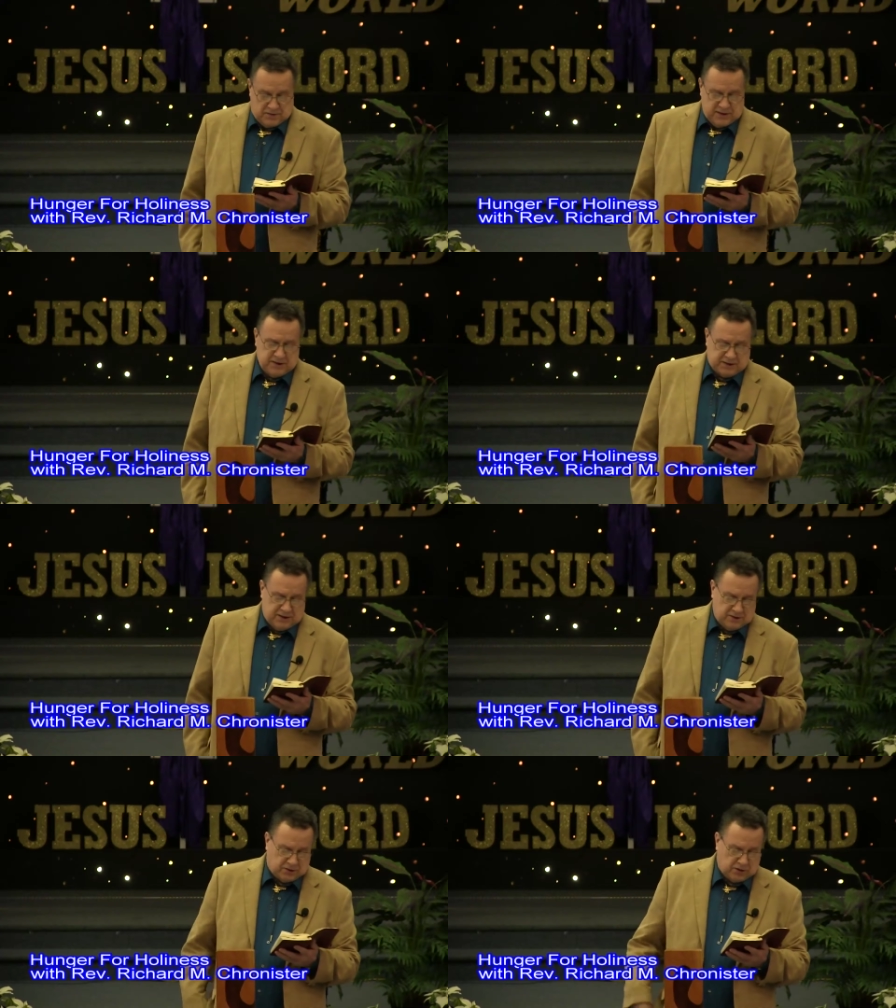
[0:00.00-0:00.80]
This,
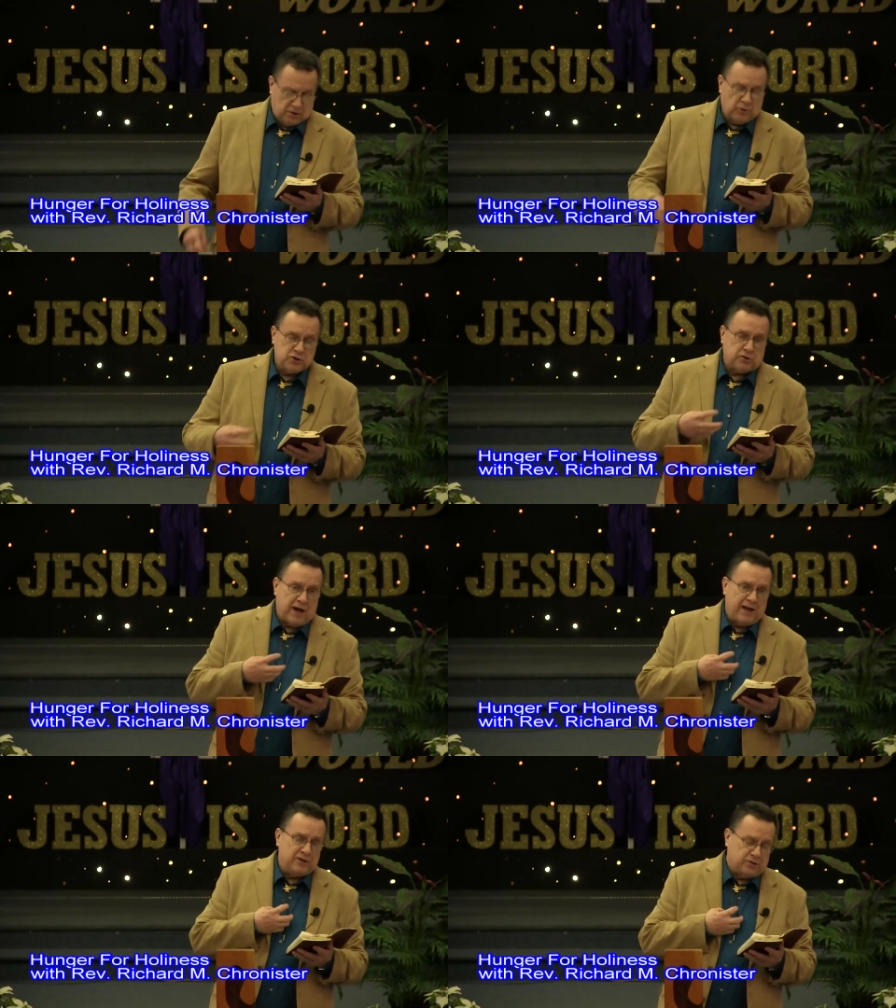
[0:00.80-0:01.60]
in turn, once your
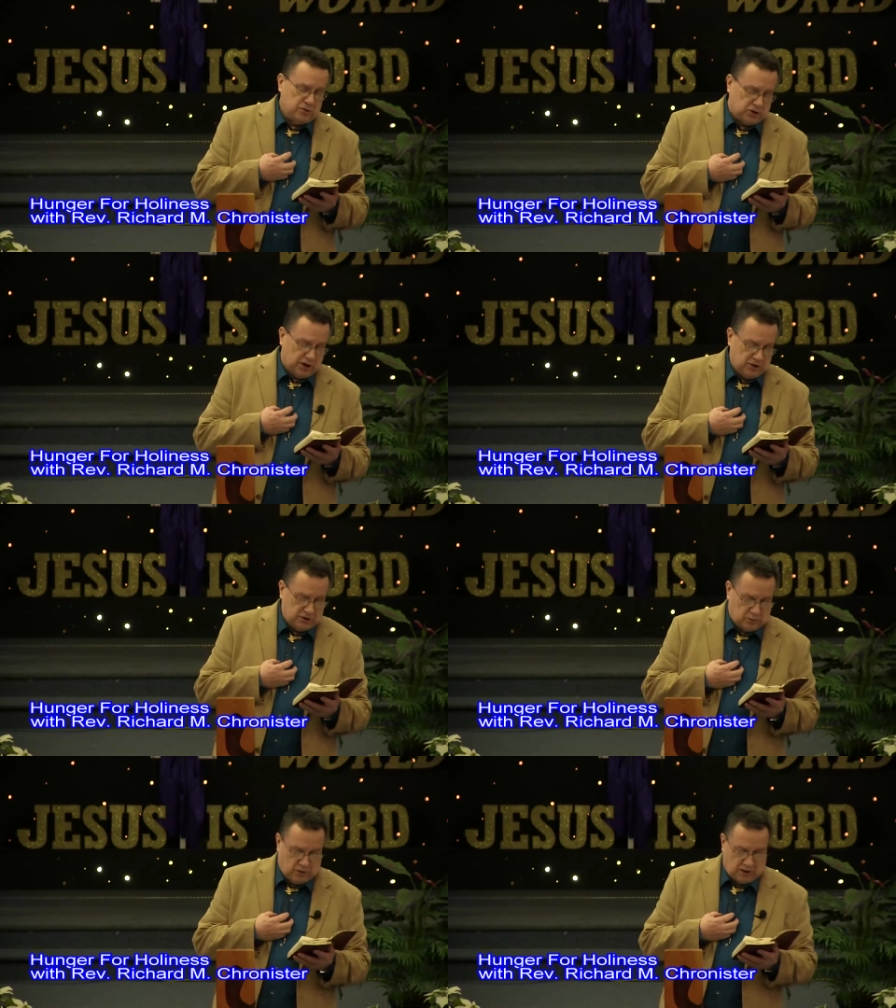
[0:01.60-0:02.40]
attitude
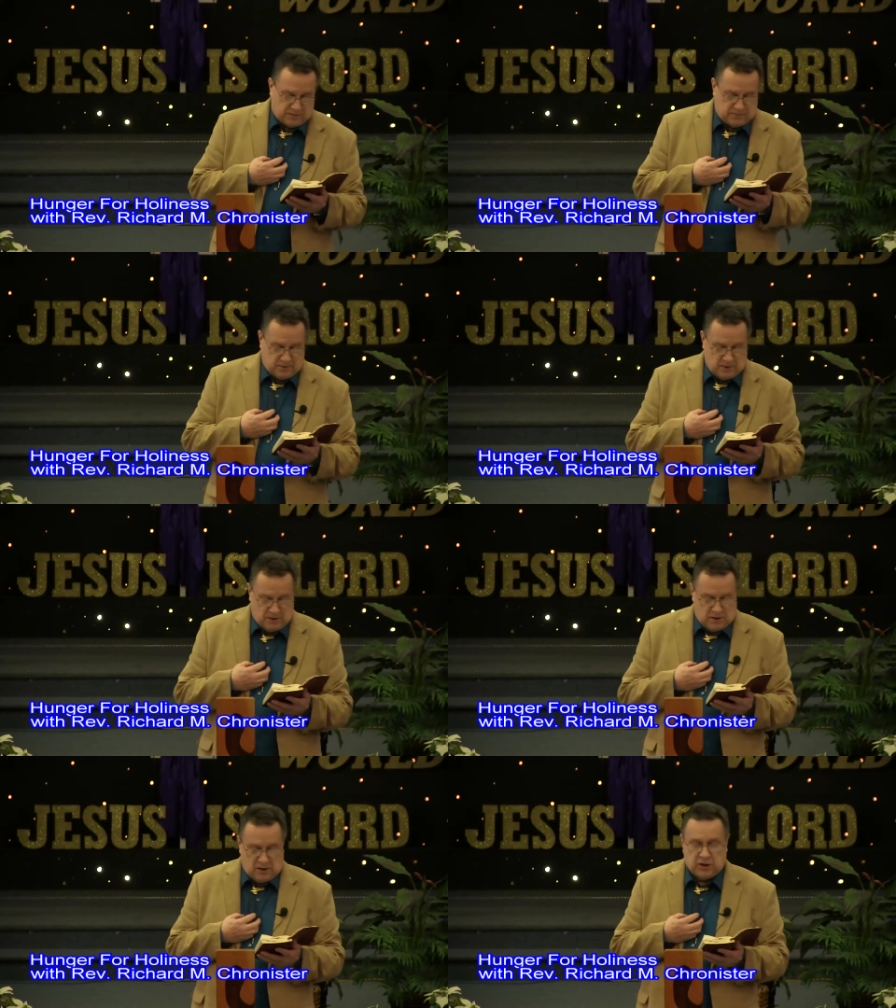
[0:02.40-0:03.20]
changes, what?
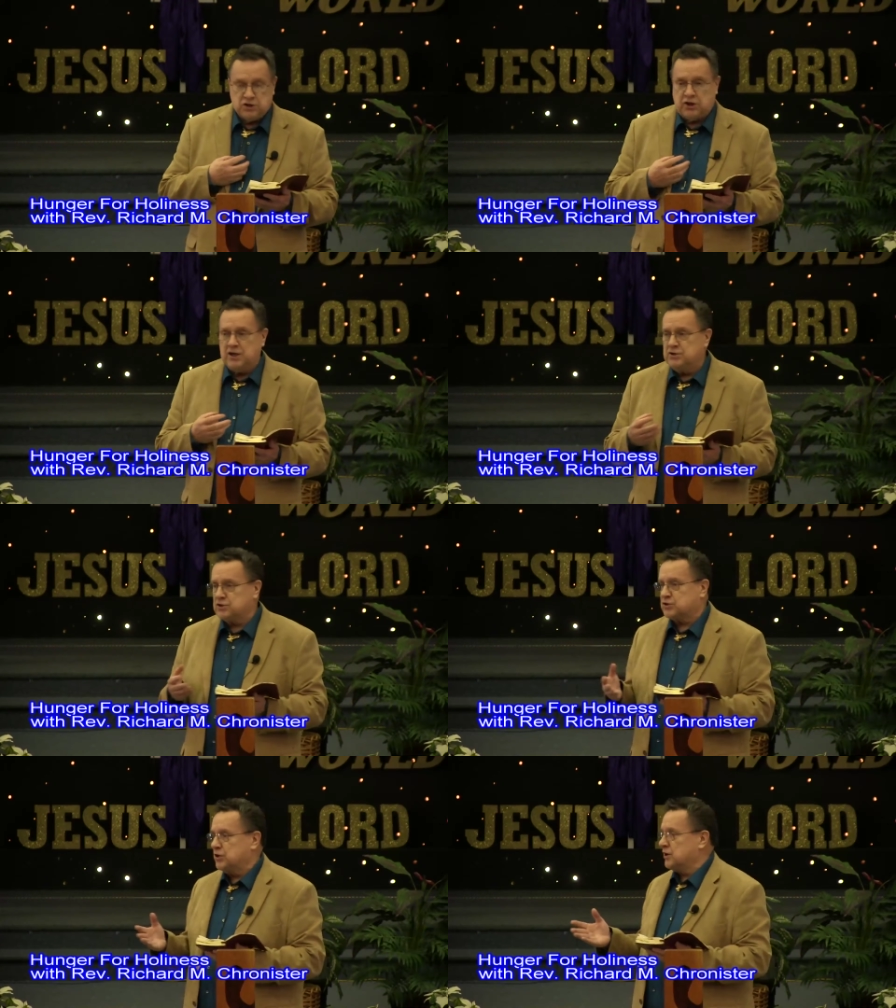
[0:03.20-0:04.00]
Can change
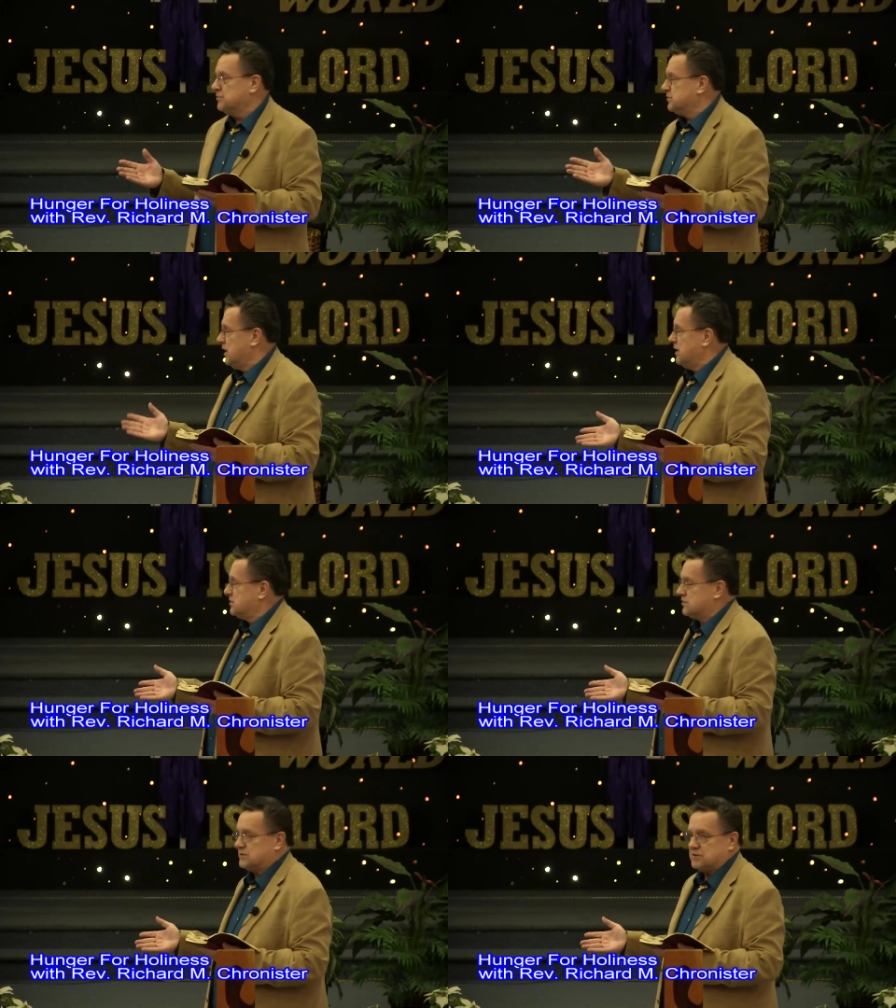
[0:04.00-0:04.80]
the circumstances.